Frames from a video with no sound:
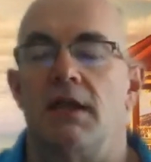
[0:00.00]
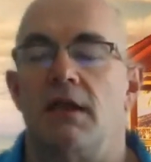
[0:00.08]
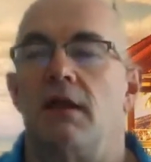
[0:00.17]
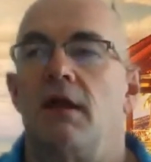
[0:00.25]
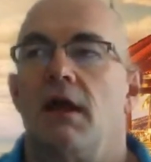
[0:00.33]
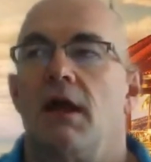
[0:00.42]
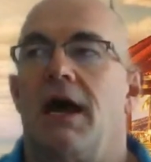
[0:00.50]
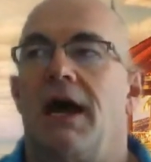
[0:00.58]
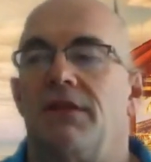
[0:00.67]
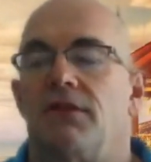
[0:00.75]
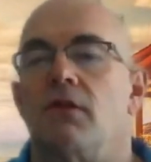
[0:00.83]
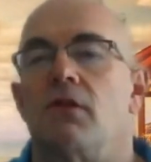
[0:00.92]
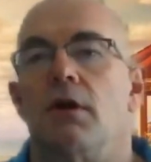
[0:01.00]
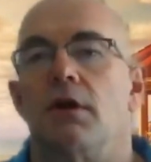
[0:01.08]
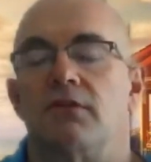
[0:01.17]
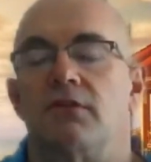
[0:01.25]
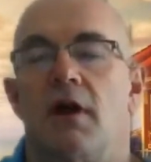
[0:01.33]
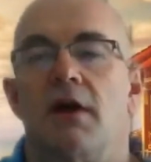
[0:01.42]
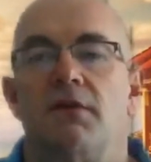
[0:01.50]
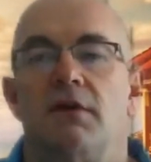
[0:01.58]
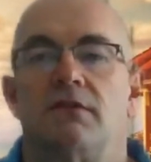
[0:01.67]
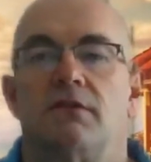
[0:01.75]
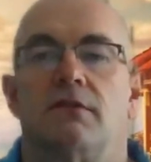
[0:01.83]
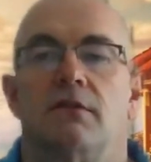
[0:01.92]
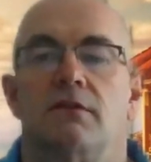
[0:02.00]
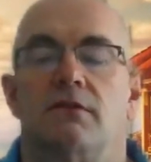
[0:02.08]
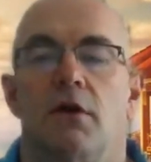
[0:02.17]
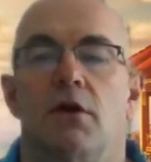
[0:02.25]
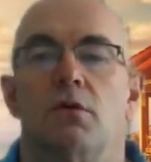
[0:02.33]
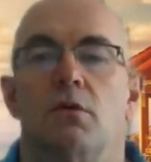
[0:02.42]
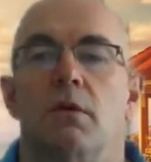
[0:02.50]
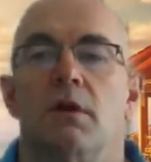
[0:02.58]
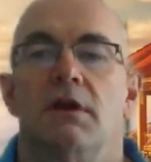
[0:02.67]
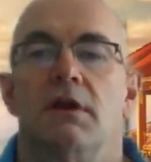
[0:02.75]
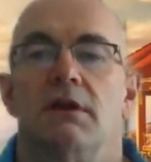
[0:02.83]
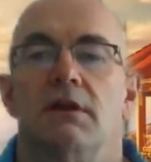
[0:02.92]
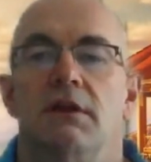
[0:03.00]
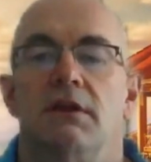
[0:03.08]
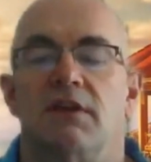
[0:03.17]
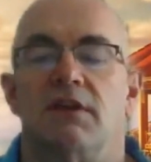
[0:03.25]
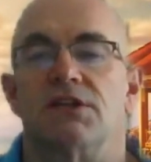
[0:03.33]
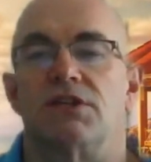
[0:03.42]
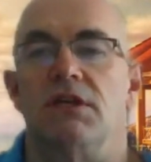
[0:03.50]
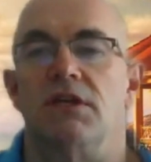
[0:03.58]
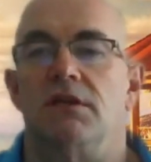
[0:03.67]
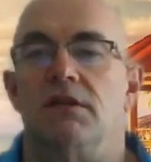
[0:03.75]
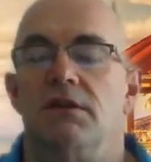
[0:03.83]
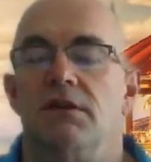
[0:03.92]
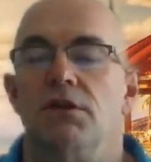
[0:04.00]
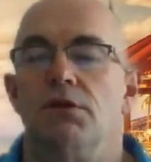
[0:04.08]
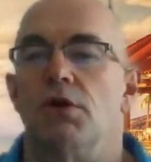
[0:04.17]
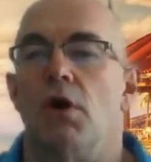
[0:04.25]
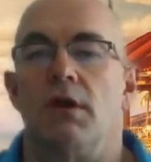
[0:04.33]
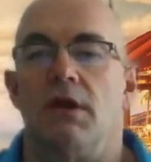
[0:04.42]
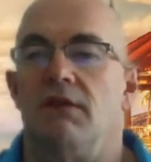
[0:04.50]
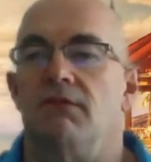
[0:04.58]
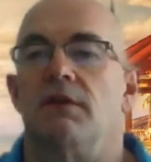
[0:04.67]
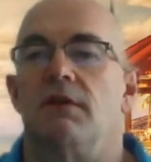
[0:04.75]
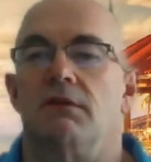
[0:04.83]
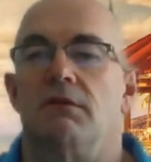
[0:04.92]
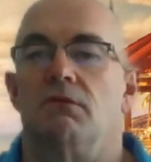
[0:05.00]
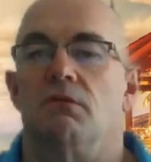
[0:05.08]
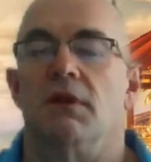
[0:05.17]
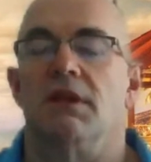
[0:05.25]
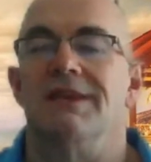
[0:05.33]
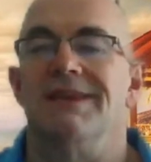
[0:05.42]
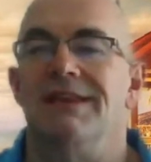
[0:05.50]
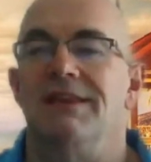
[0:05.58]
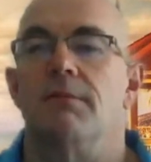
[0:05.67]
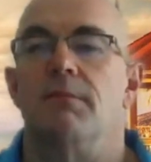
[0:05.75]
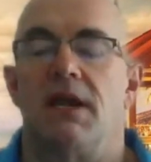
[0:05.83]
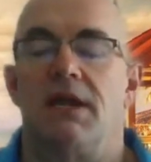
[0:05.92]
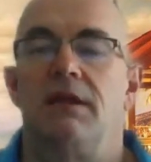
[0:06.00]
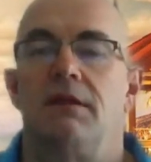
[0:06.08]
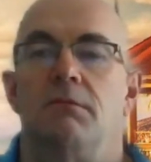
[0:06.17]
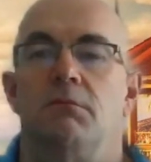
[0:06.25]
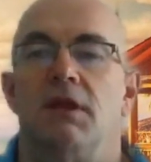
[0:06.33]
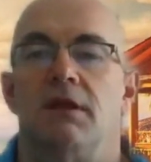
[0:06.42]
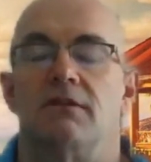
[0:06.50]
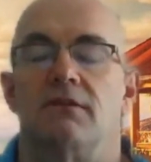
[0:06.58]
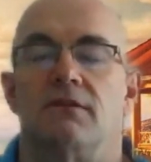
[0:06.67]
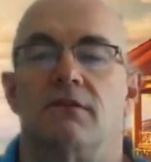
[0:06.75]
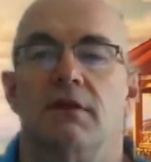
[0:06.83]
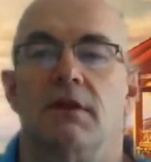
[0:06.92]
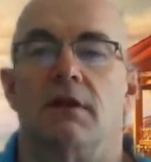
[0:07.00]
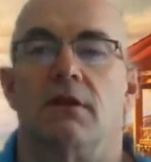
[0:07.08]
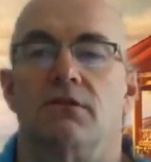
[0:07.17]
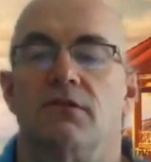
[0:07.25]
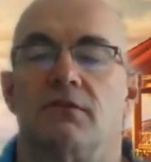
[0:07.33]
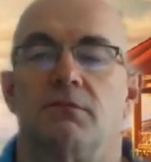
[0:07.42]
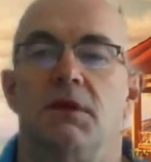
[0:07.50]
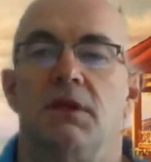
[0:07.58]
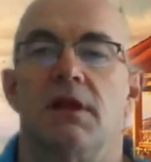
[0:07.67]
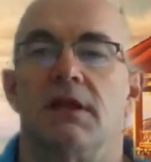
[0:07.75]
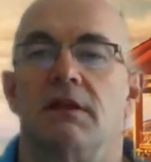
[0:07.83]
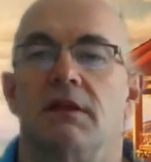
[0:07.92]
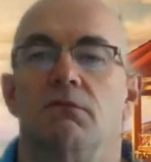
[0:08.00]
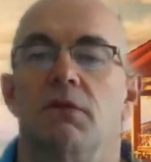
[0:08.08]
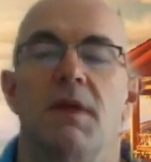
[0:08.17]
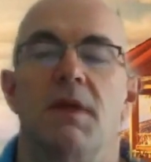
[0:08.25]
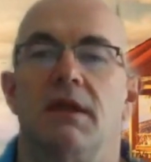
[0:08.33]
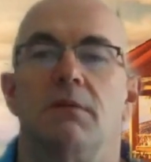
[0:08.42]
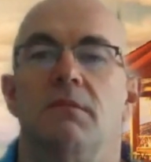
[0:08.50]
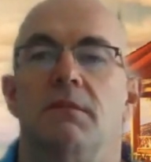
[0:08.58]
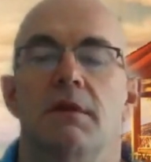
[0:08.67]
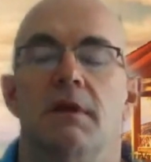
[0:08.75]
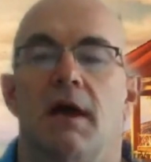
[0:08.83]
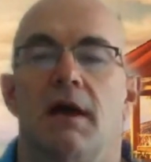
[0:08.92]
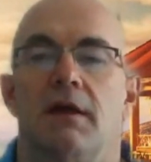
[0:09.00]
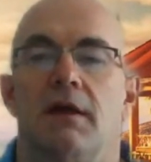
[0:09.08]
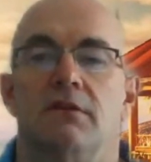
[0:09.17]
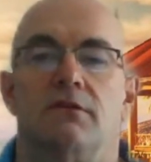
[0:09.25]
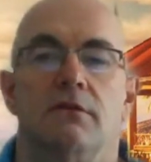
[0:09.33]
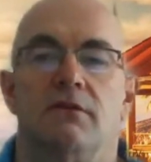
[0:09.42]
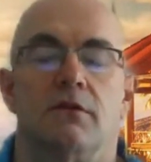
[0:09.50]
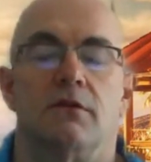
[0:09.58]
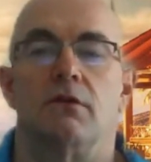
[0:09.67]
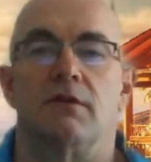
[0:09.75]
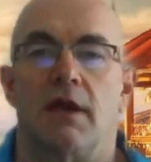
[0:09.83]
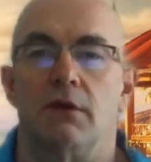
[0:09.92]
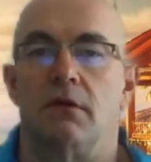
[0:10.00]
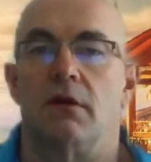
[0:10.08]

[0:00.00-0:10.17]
Yeah. At the lawyer's office. So essentially you don't even really need the money because it'll just be like rebated as soon as it goes out.